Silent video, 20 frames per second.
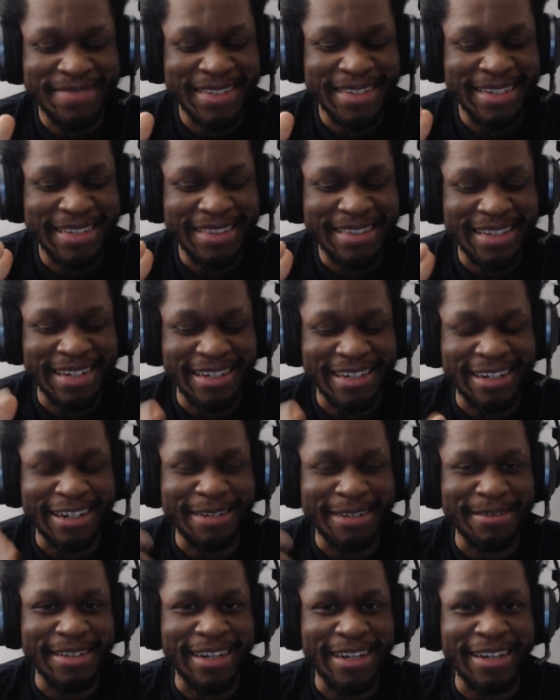they
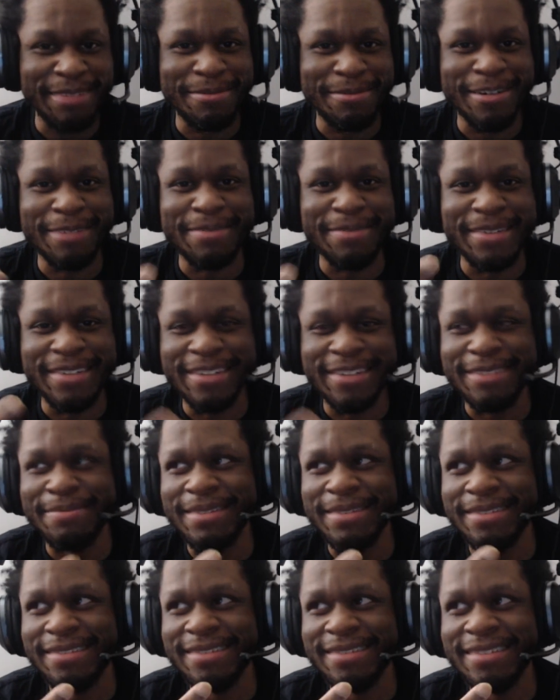added more RPG
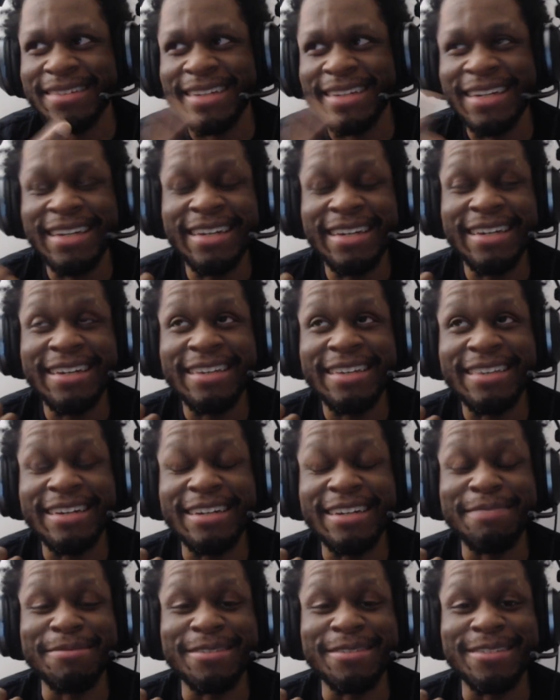elements. They
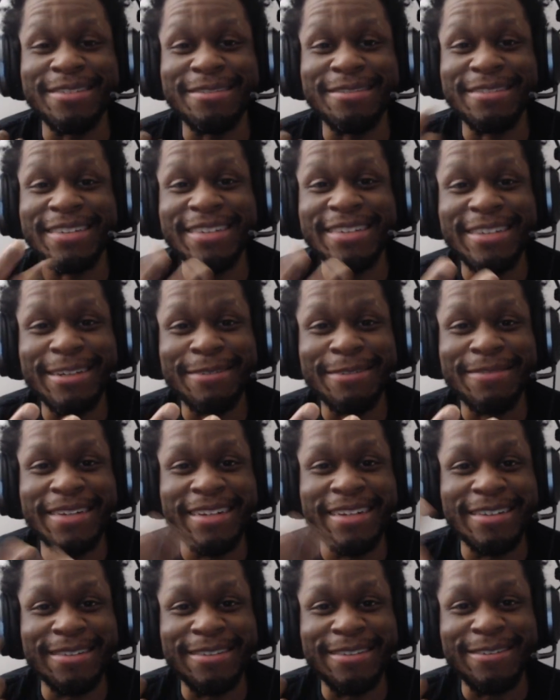added more story stuff. They
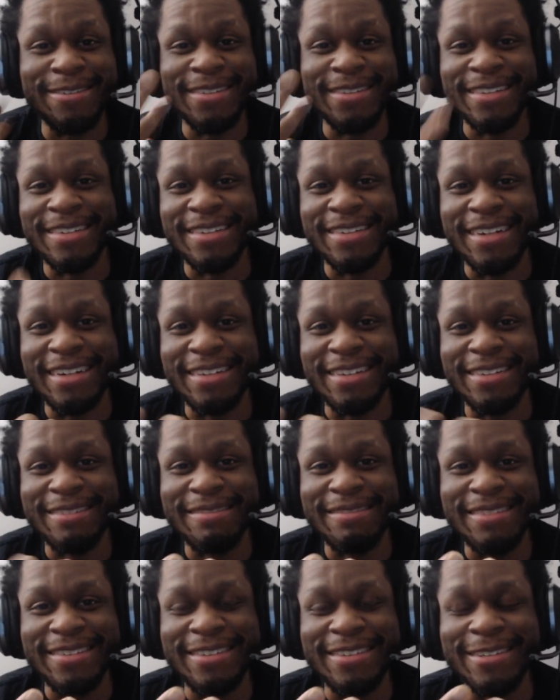added choice and
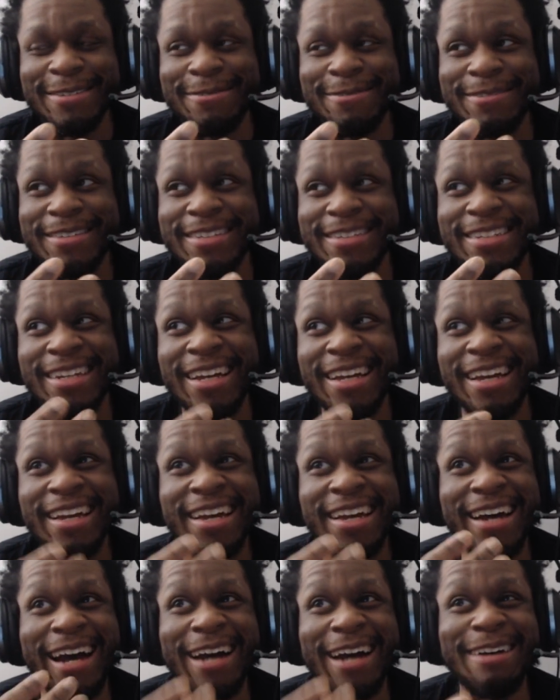consequence stuff, which
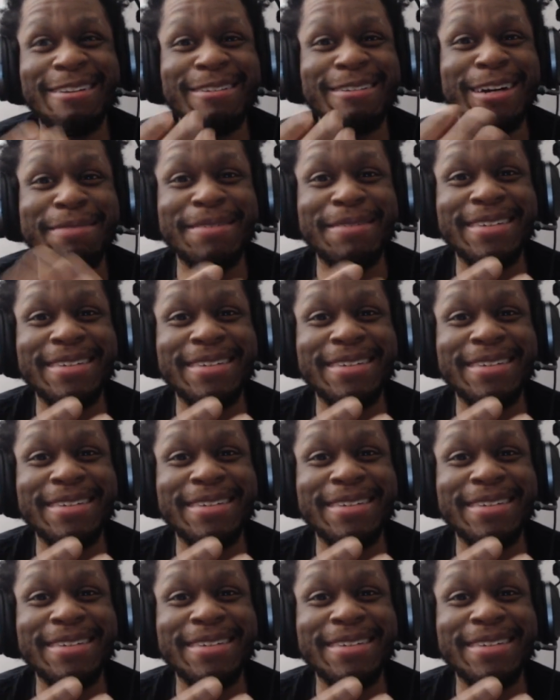I don't know how much of